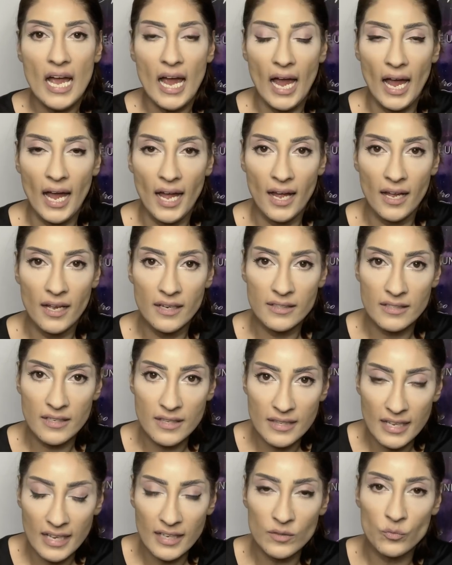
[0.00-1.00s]
And
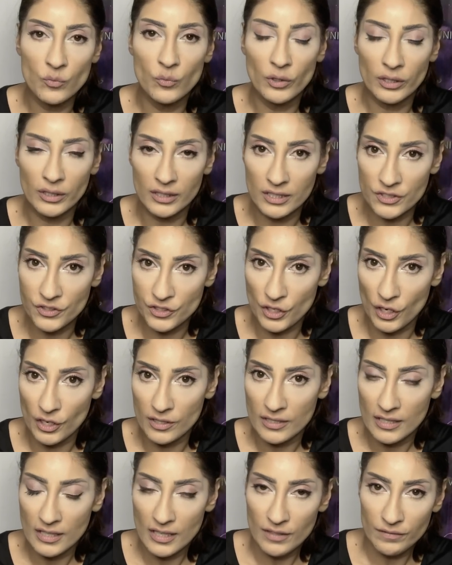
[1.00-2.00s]
then we're going to
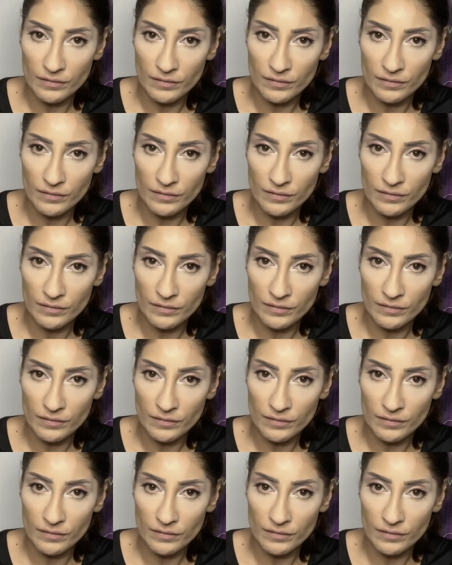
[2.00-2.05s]
start